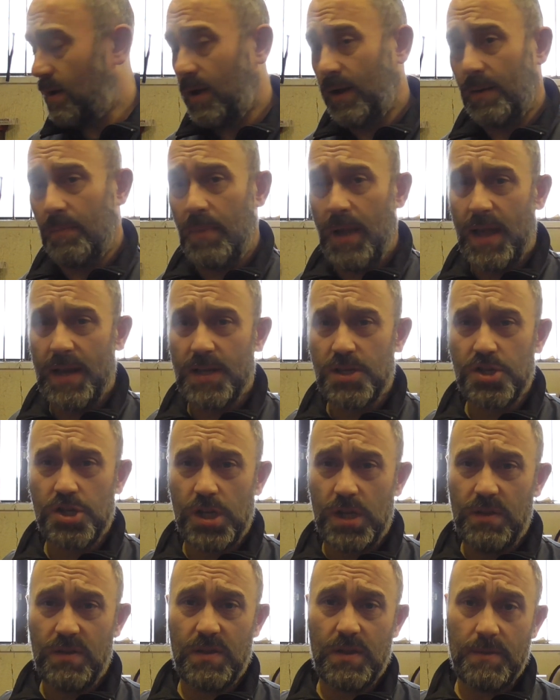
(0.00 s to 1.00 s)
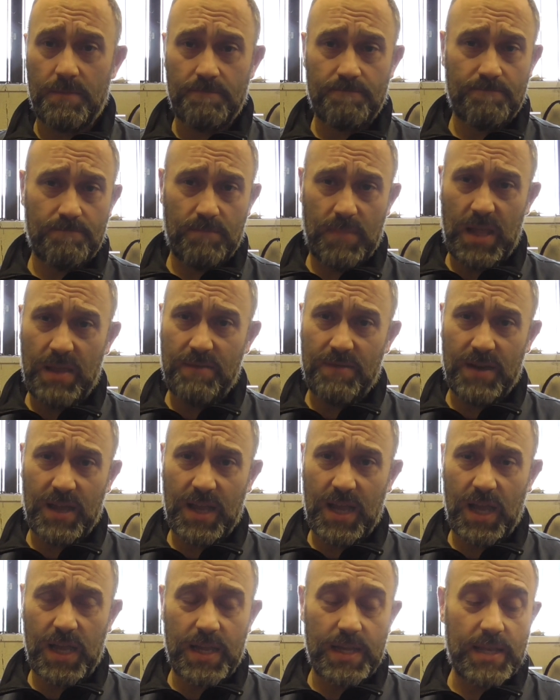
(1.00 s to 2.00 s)
and a better sheath, even
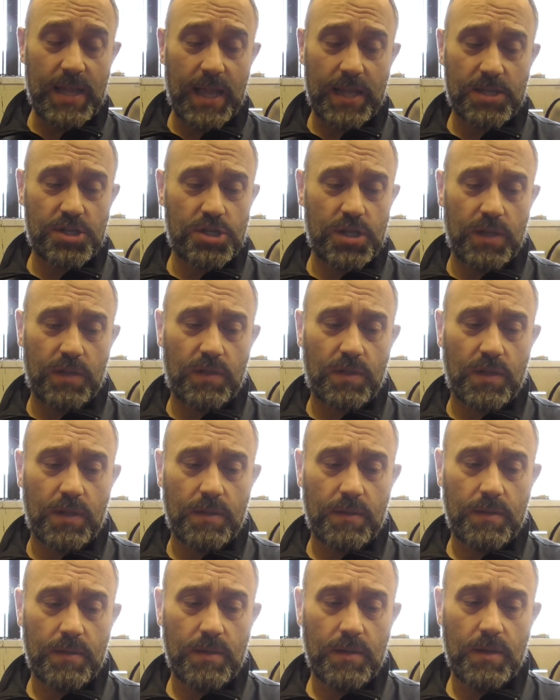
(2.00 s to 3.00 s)
a kydex sheath,